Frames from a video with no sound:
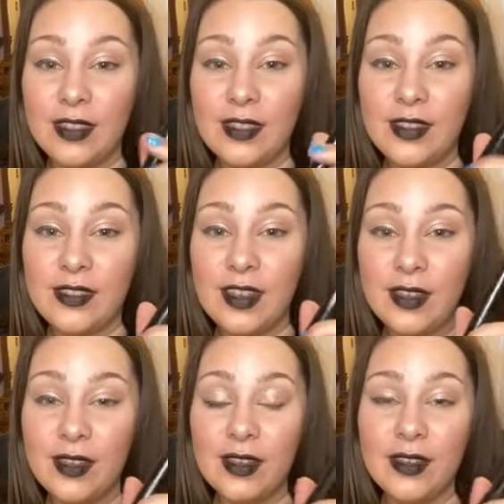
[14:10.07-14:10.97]

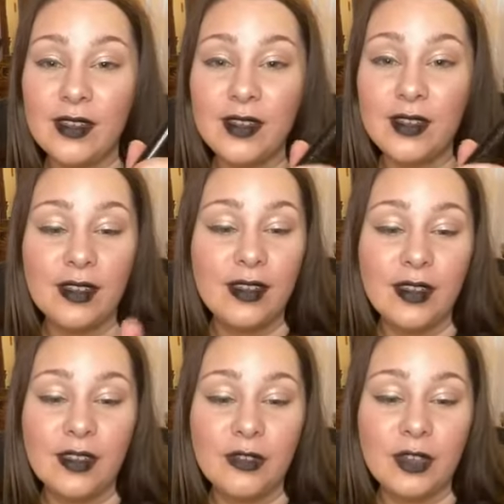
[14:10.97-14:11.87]
thing
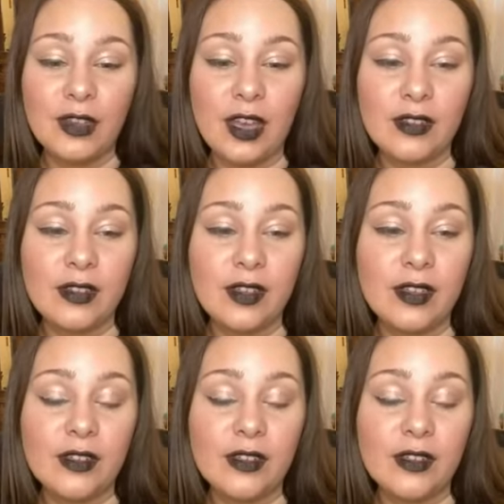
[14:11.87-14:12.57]
is fantastic.